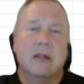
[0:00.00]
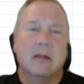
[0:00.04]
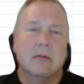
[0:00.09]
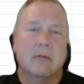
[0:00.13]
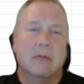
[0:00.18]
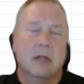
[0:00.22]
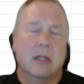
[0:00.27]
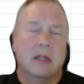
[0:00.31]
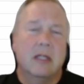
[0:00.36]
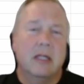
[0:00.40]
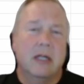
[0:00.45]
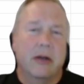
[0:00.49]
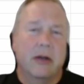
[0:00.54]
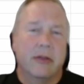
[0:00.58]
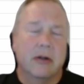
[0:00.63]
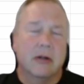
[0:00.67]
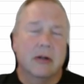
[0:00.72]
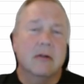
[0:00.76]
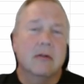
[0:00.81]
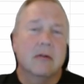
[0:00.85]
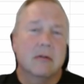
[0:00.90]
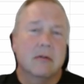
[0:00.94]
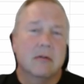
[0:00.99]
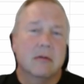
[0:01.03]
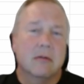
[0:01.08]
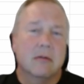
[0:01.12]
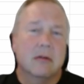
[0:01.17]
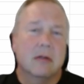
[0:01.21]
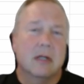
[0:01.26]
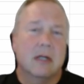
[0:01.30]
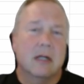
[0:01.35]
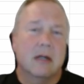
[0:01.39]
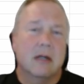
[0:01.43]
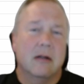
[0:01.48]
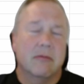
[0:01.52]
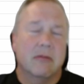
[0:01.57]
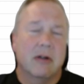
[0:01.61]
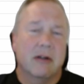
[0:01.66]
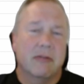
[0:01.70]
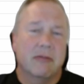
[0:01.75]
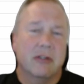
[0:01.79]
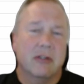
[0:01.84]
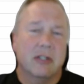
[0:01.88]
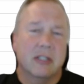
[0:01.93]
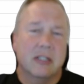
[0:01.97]
what the other
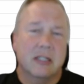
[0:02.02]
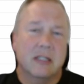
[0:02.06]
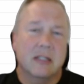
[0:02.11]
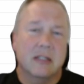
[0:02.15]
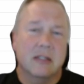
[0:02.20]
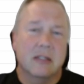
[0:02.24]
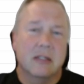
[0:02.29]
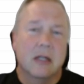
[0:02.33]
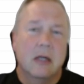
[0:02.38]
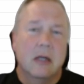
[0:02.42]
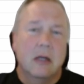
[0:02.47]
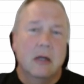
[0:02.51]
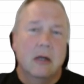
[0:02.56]
reference is.